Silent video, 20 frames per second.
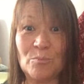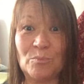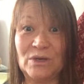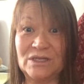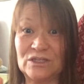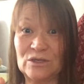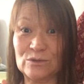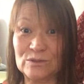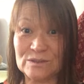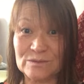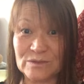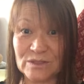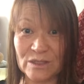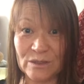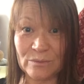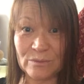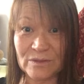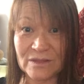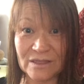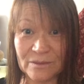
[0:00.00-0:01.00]
But those
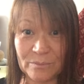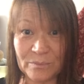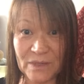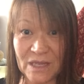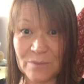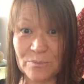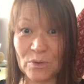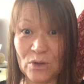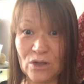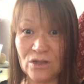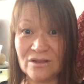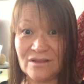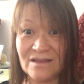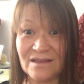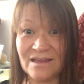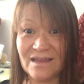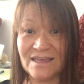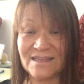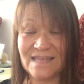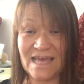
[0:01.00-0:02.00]
the
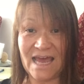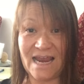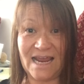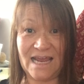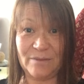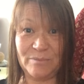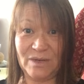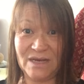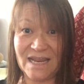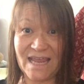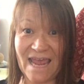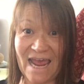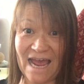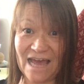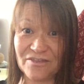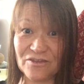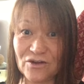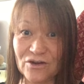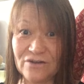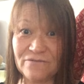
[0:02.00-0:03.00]
people that had been
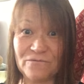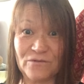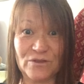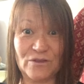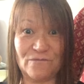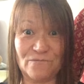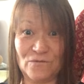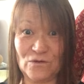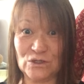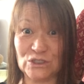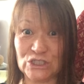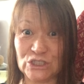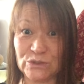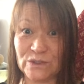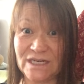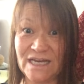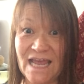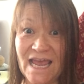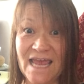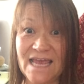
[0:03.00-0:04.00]
gathered for the first
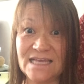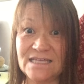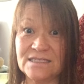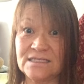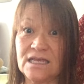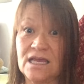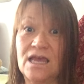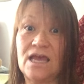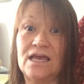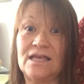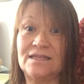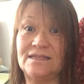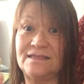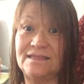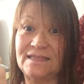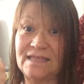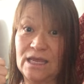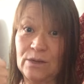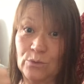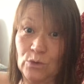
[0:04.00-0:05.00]
3 days,
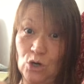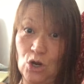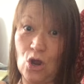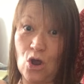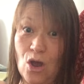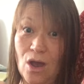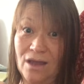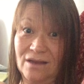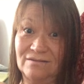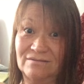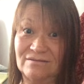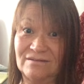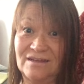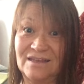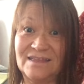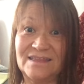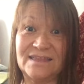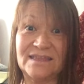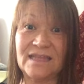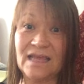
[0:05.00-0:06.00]
they were gone.
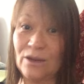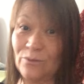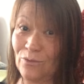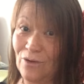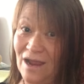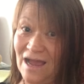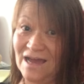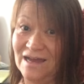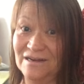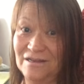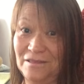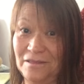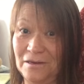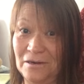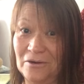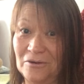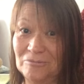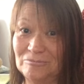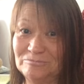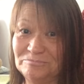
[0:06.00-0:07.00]
They were out of
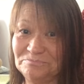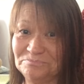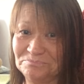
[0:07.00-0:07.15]
there.